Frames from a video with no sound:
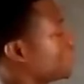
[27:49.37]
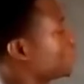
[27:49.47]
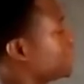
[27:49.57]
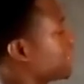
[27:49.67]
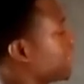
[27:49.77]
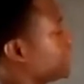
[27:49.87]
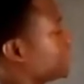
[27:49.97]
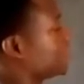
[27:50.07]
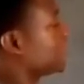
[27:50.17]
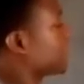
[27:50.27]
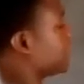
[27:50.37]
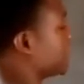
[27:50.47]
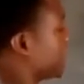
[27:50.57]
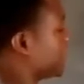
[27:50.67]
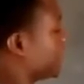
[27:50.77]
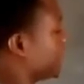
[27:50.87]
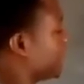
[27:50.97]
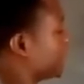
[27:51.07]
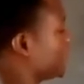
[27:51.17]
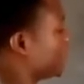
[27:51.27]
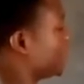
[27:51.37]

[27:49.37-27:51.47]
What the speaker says: 2 times x gives us